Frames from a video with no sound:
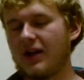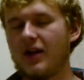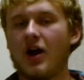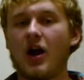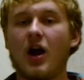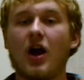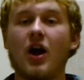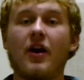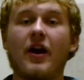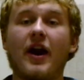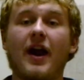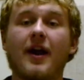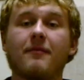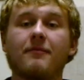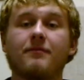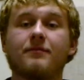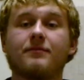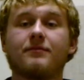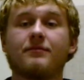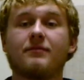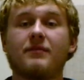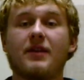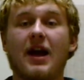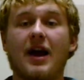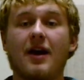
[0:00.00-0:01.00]
Alright,
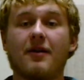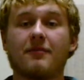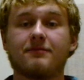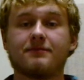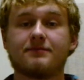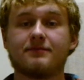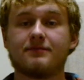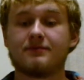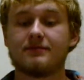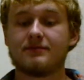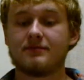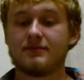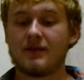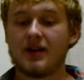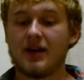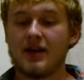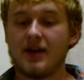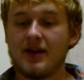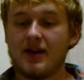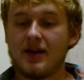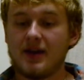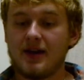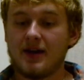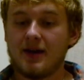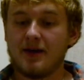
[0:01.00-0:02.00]
now,
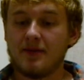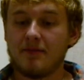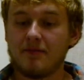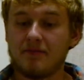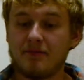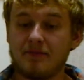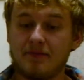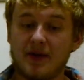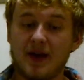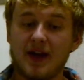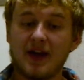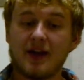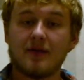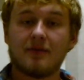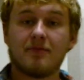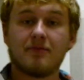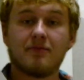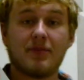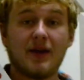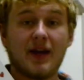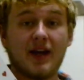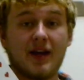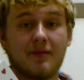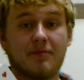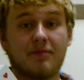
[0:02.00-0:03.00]
big
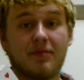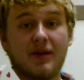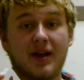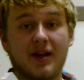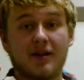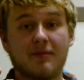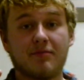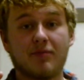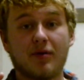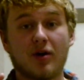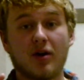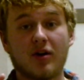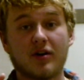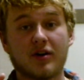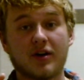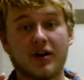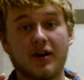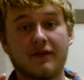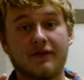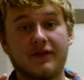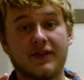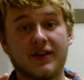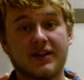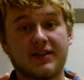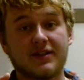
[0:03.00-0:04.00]
part
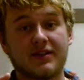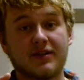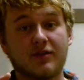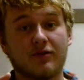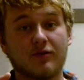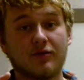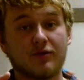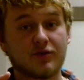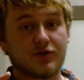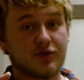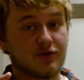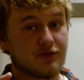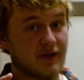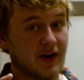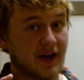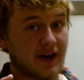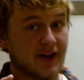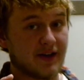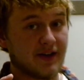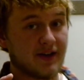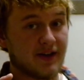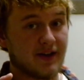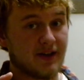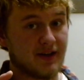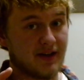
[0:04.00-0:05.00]
of this whole trick.
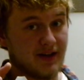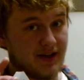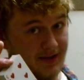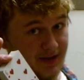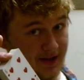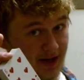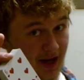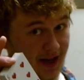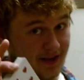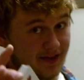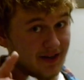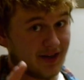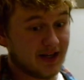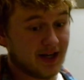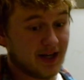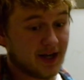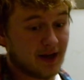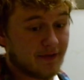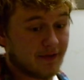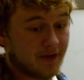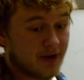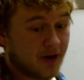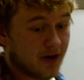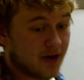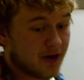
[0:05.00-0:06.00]
It's not the deck
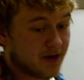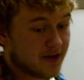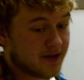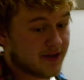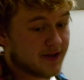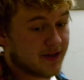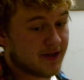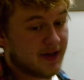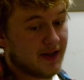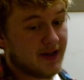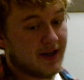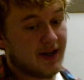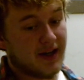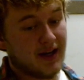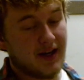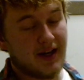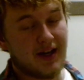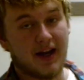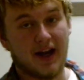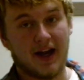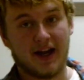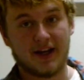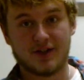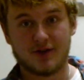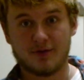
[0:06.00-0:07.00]
of cards,
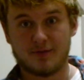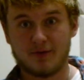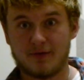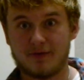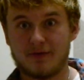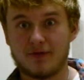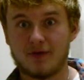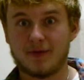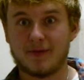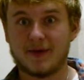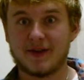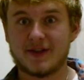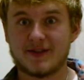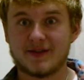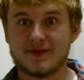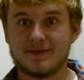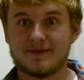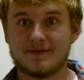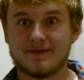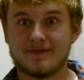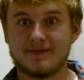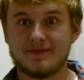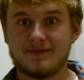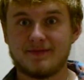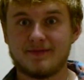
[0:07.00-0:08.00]
it's your performance.
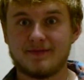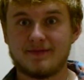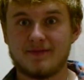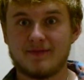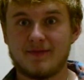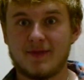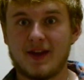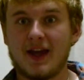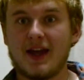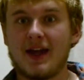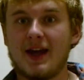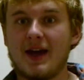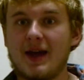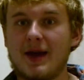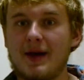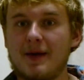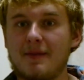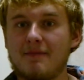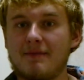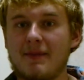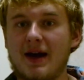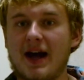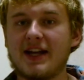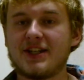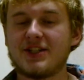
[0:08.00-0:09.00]

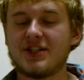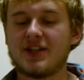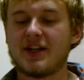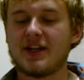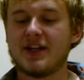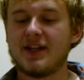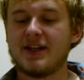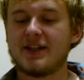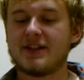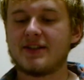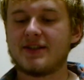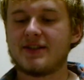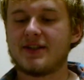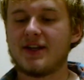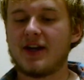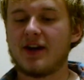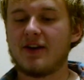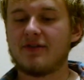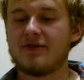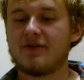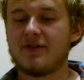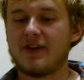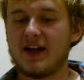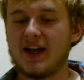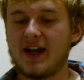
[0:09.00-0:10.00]
Magic in itself
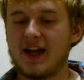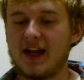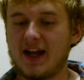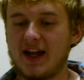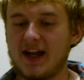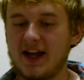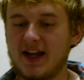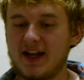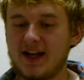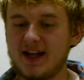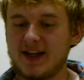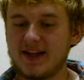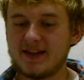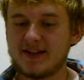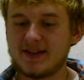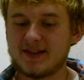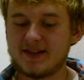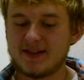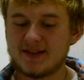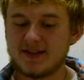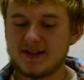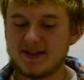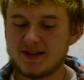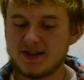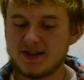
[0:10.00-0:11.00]
is